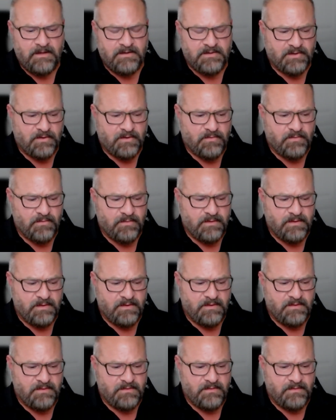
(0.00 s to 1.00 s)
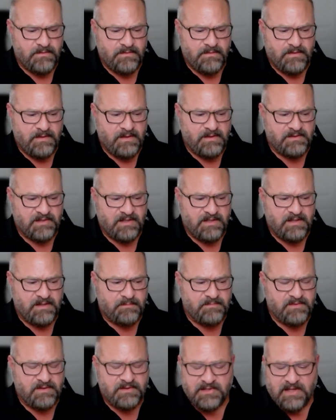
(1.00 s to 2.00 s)
so it, it's it,
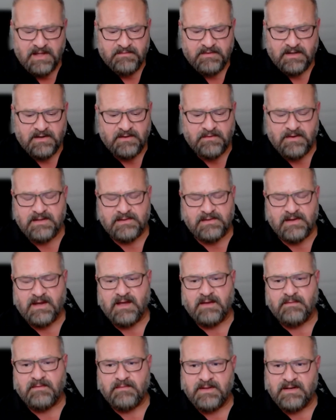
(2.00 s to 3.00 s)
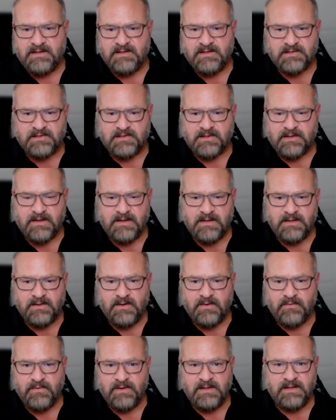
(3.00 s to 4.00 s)
I'm just having a great time. I mean, it's just a,
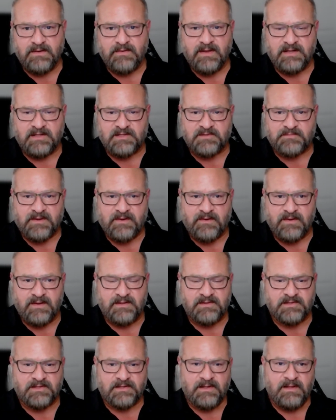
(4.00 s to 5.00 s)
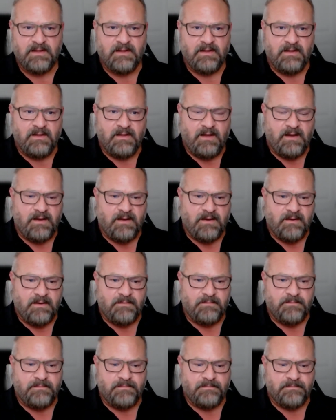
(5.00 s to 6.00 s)
a really great experience.
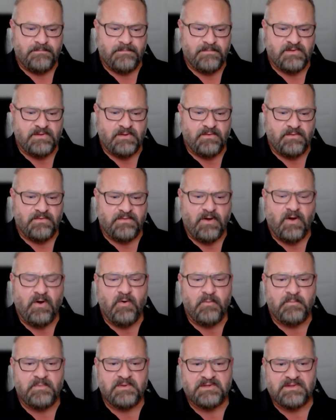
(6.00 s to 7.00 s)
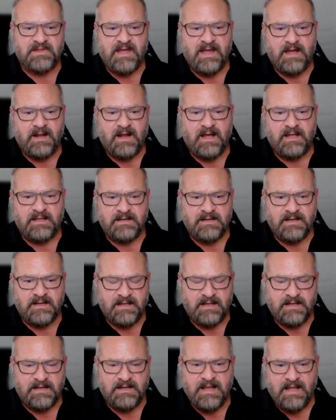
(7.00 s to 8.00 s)
Um, so the hope is that I can
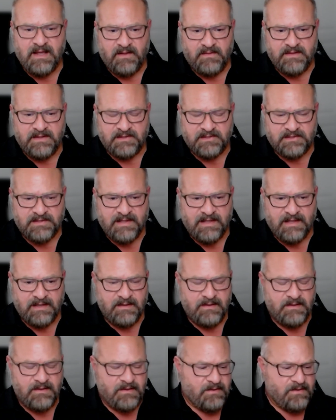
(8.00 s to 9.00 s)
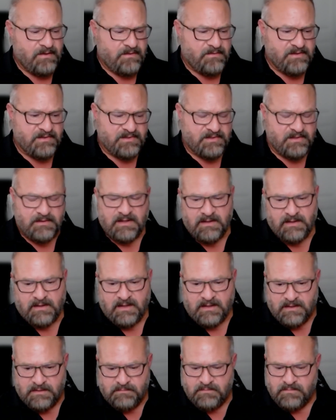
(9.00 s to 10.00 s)
I can nail this thing. This
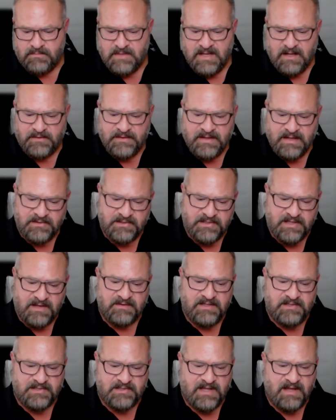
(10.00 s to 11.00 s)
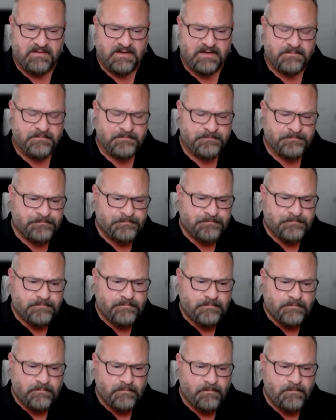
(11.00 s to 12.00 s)
I can nail down 77,
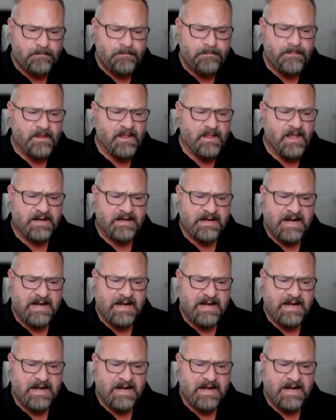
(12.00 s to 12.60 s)
and